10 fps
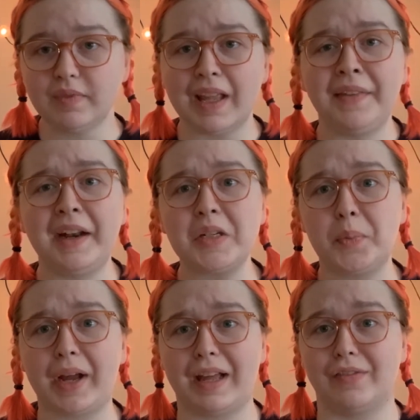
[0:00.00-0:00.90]
The next
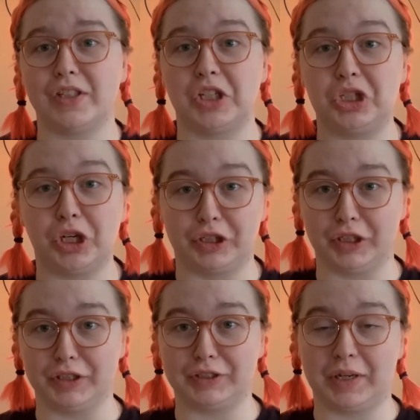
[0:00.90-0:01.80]
book I have is a
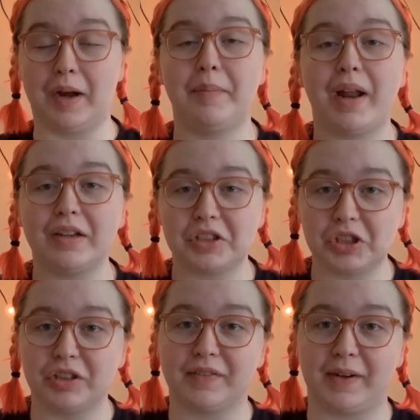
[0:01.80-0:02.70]
chunker, so I'm not
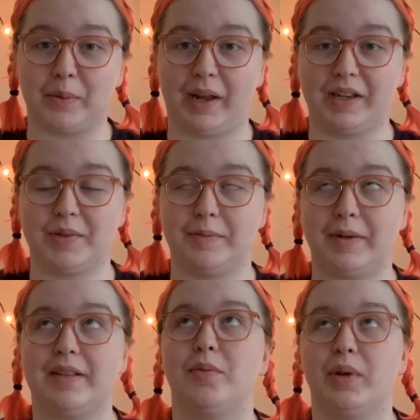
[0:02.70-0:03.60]
sure if I will get to it, but
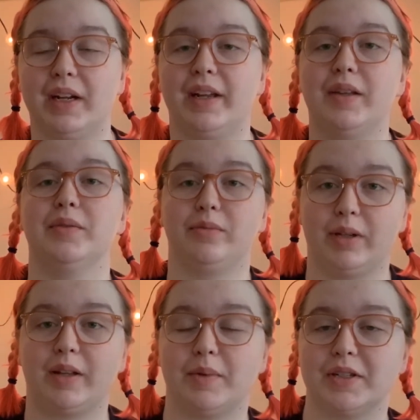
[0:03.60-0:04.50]
it's one I
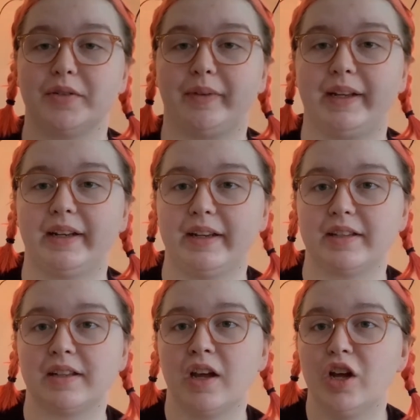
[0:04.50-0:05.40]
really want to read. It
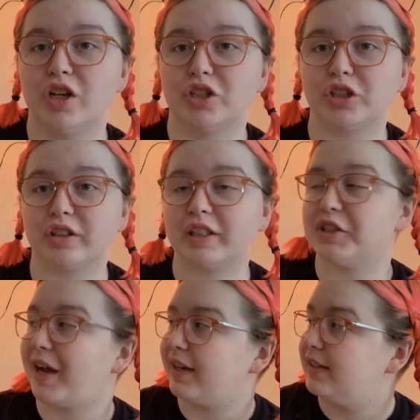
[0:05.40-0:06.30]
is Shirley
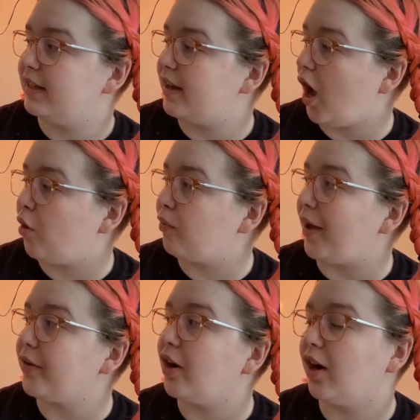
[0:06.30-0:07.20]
Jackson, A
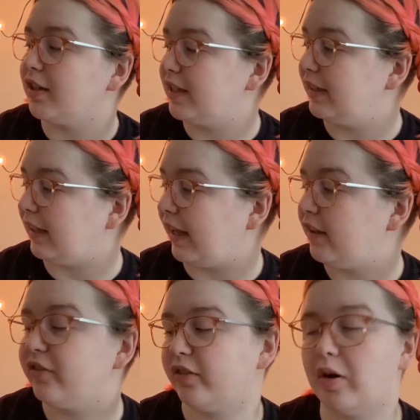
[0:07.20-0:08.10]
Rather Haunted
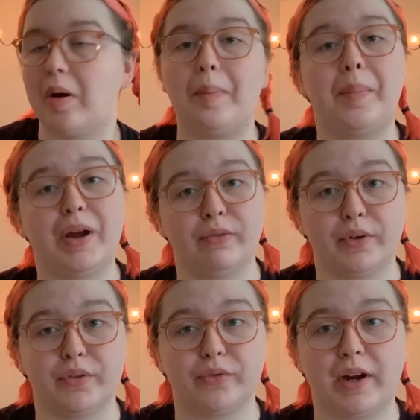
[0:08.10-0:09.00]
Life by
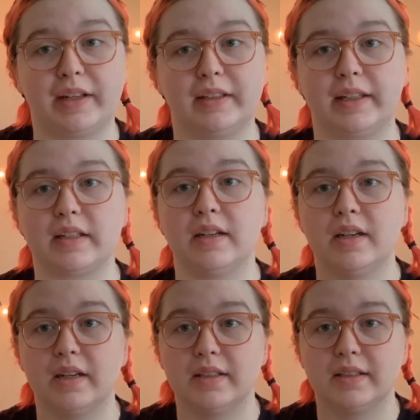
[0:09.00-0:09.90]
Ruth Franklin.
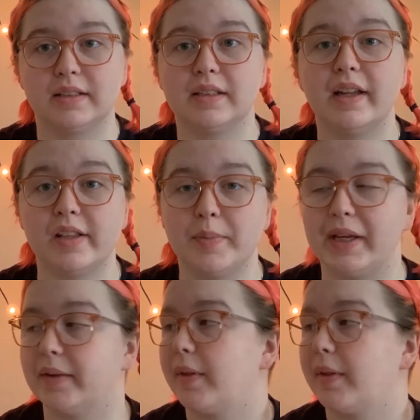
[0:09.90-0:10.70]
It's big.